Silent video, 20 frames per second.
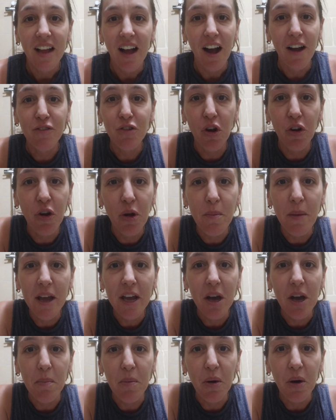I've got no
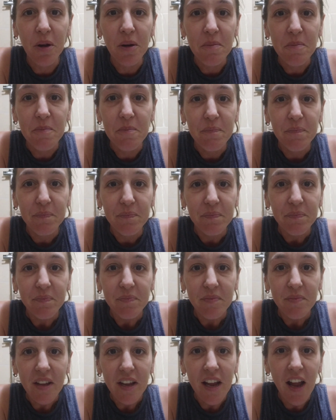makeup on.
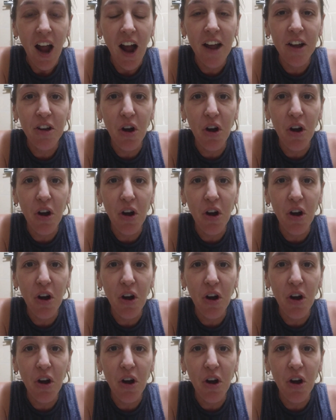I